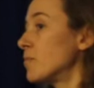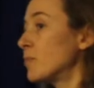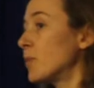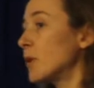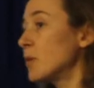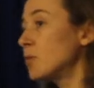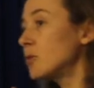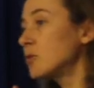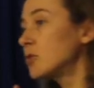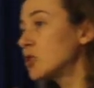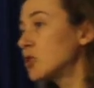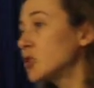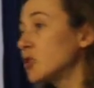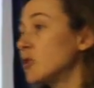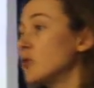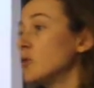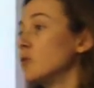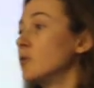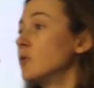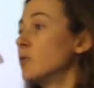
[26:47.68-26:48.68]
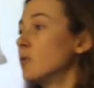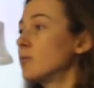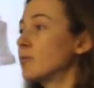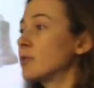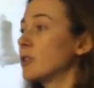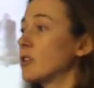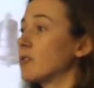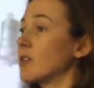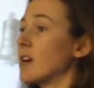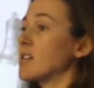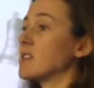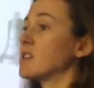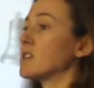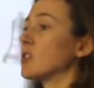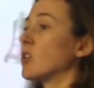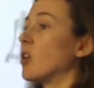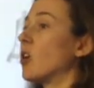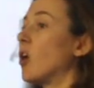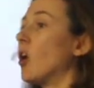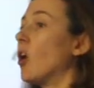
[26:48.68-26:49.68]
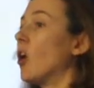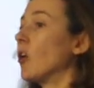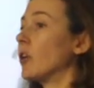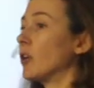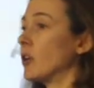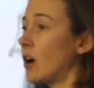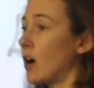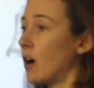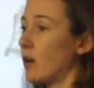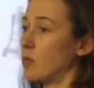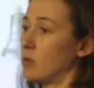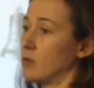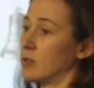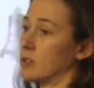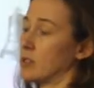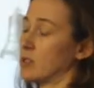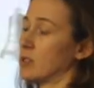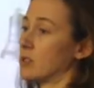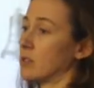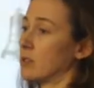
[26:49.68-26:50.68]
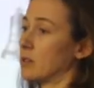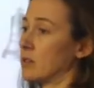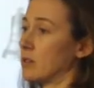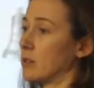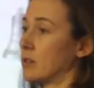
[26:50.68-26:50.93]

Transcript: People do progress on upwards.